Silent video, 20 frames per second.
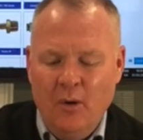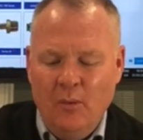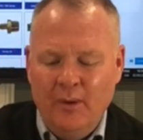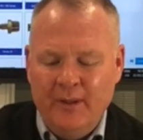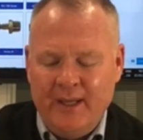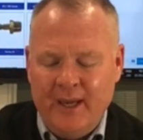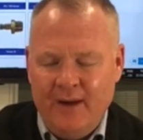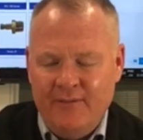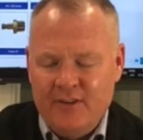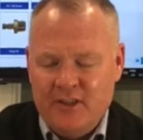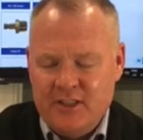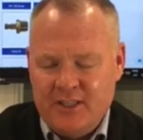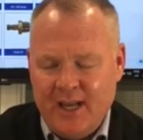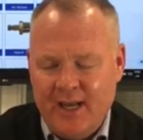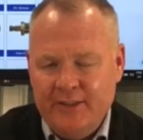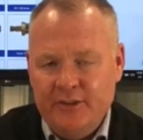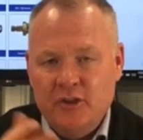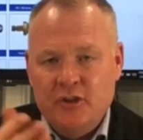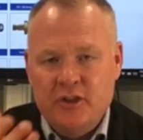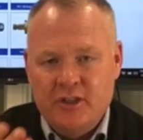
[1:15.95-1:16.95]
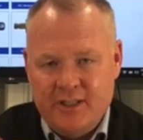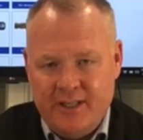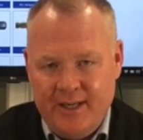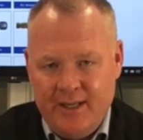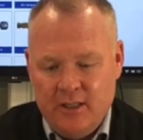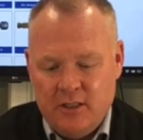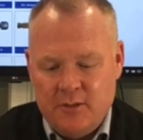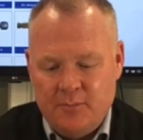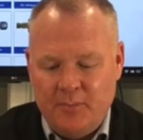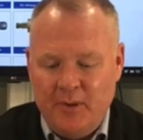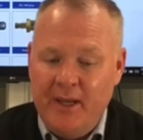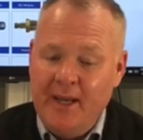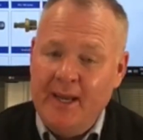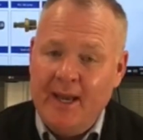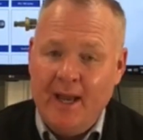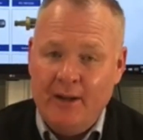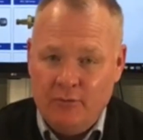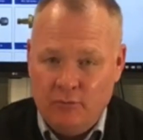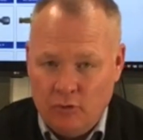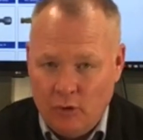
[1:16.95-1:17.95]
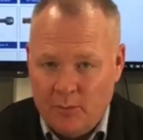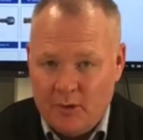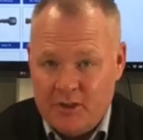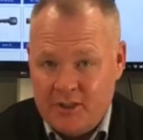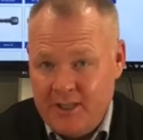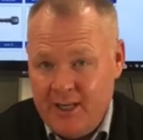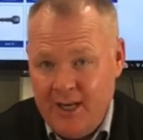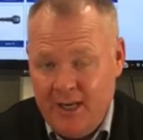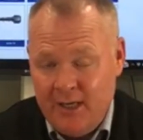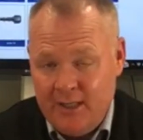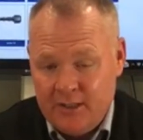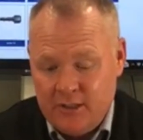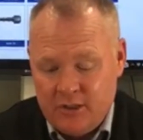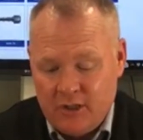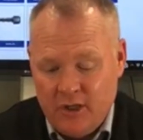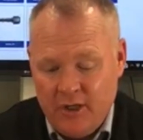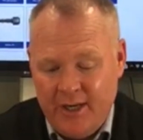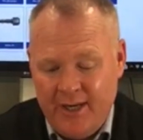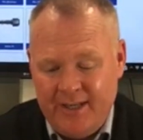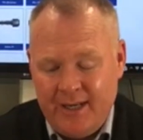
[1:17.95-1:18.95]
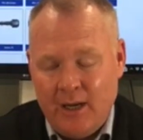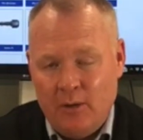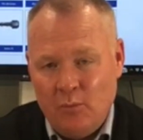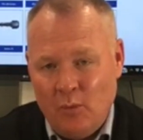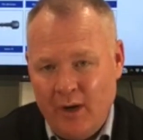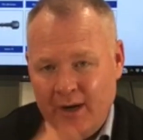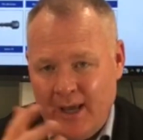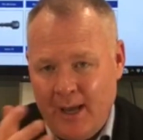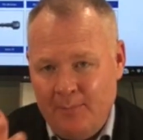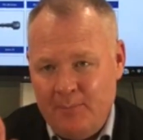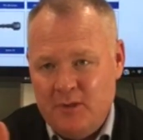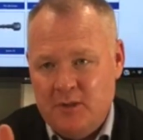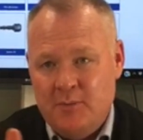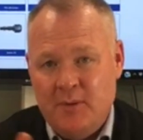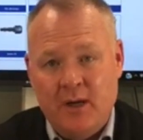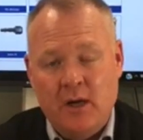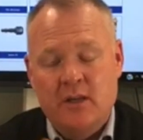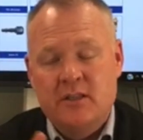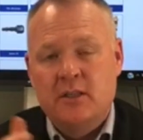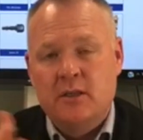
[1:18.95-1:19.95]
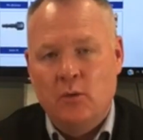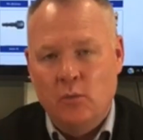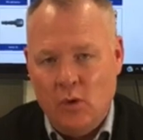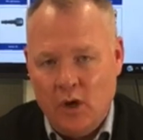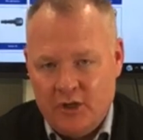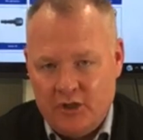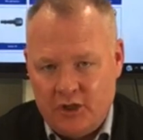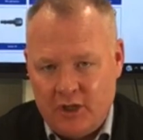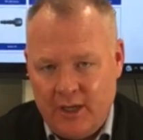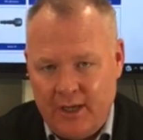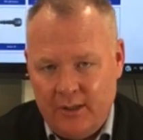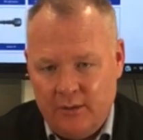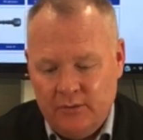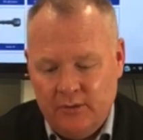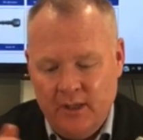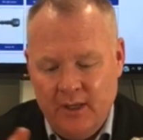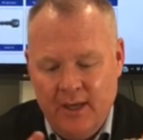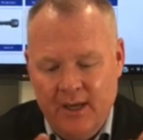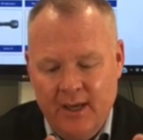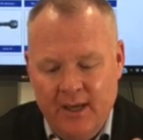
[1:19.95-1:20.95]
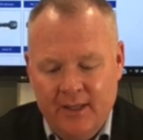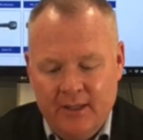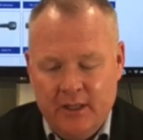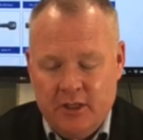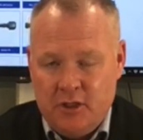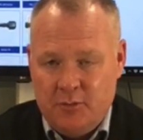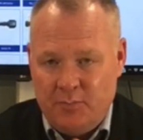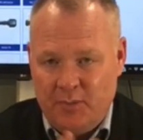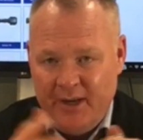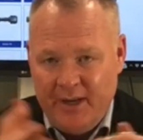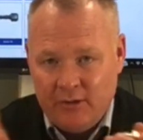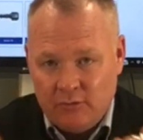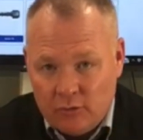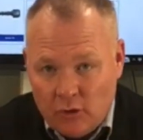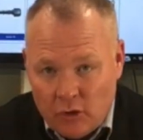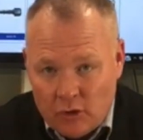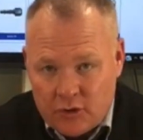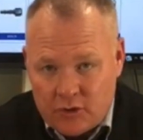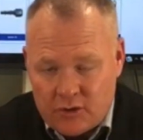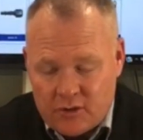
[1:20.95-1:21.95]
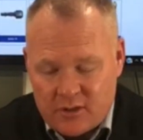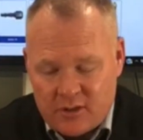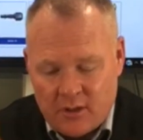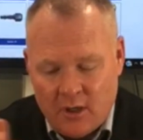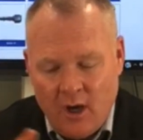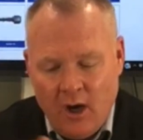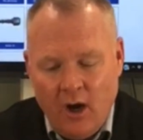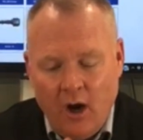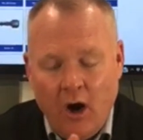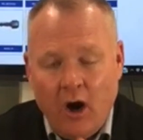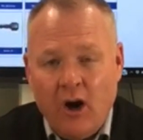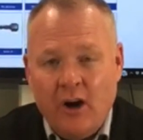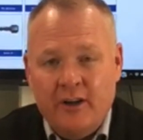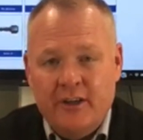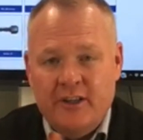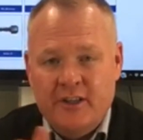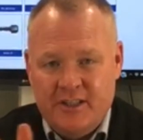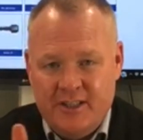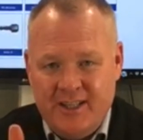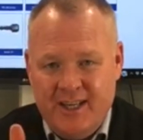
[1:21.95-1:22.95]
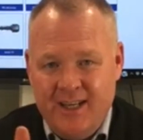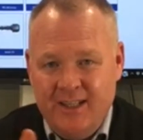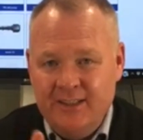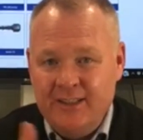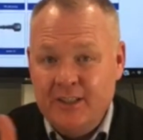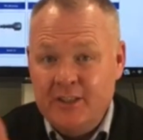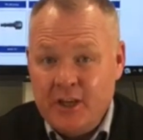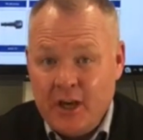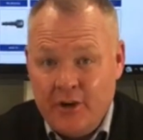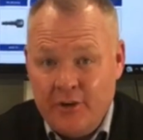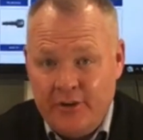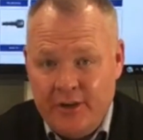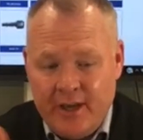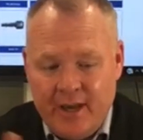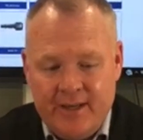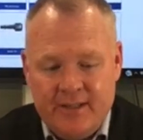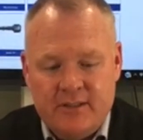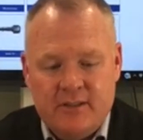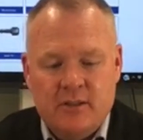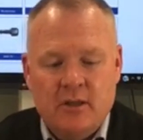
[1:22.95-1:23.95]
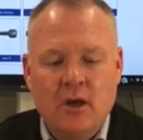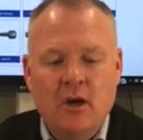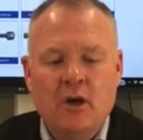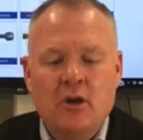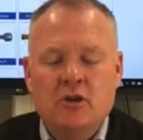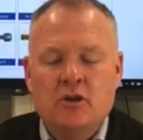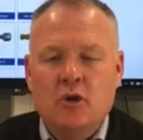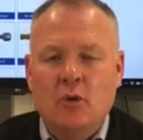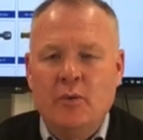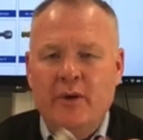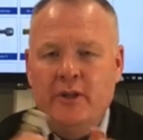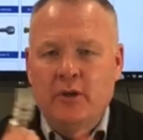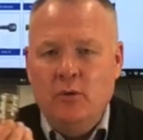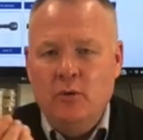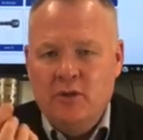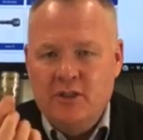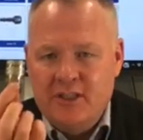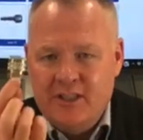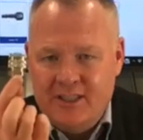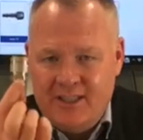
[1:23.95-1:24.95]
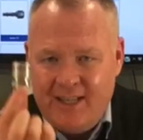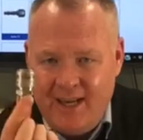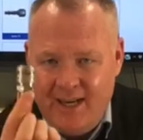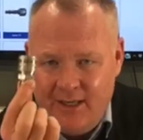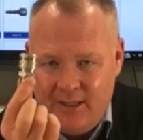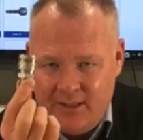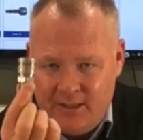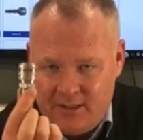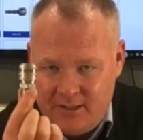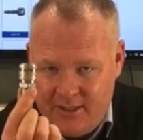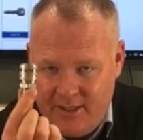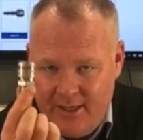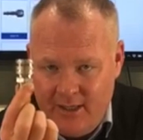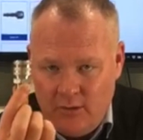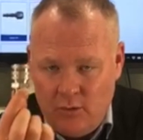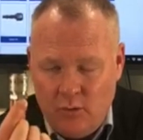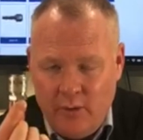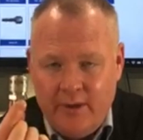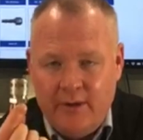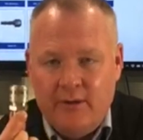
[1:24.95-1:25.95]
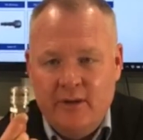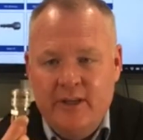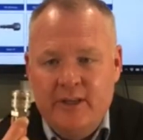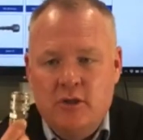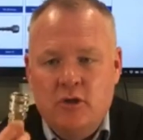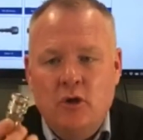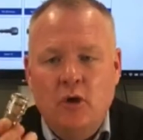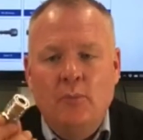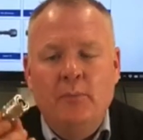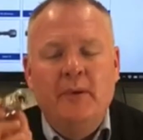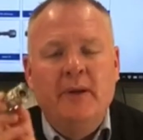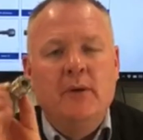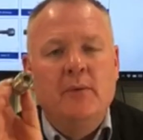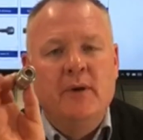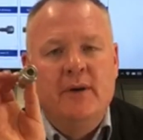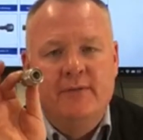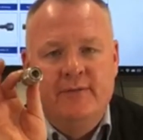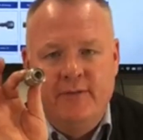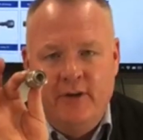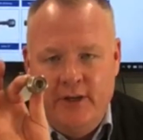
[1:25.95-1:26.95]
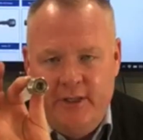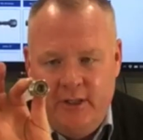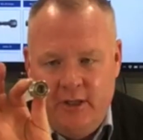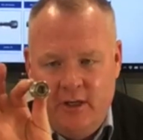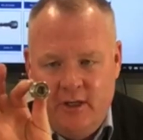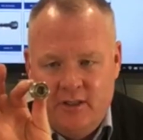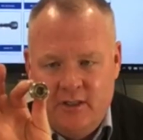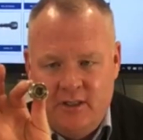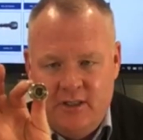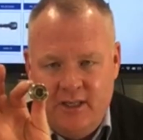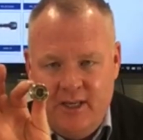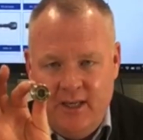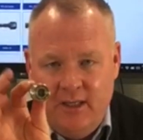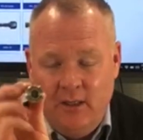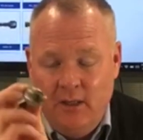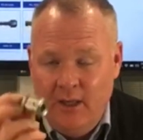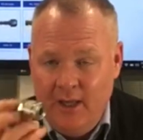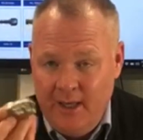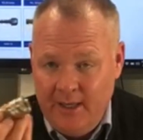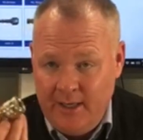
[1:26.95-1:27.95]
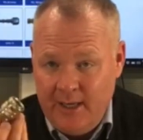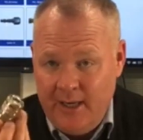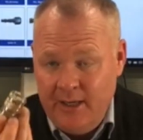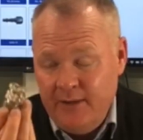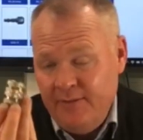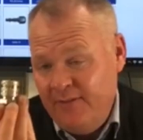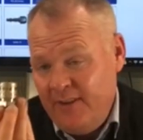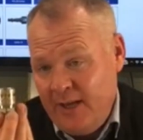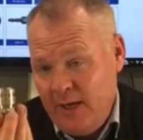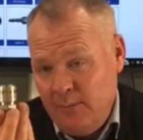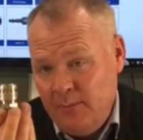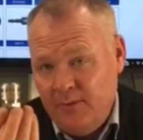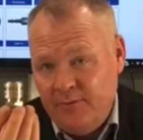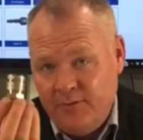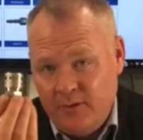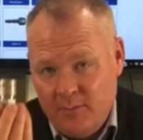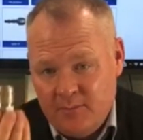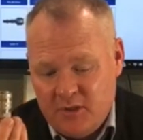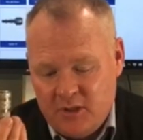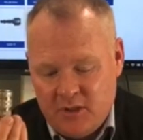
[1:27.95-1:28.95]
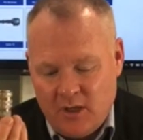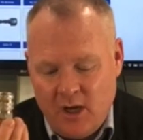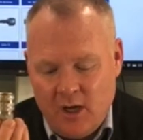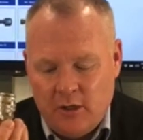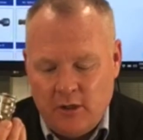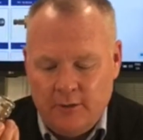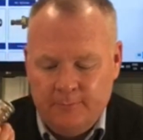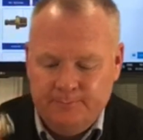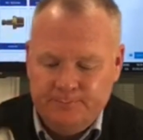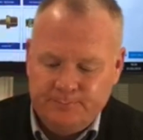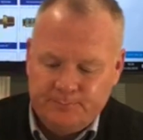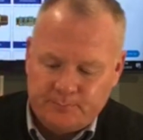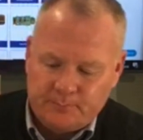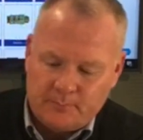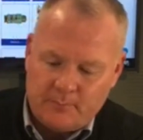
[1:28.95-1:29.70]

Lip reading: But they have a standard steel spring and rubber seal inside, and what happens because of the washdown, the spring rusts or the seal deteriorates. So we do a stainless steel quick release coupling with a Viton seal, again available from stock.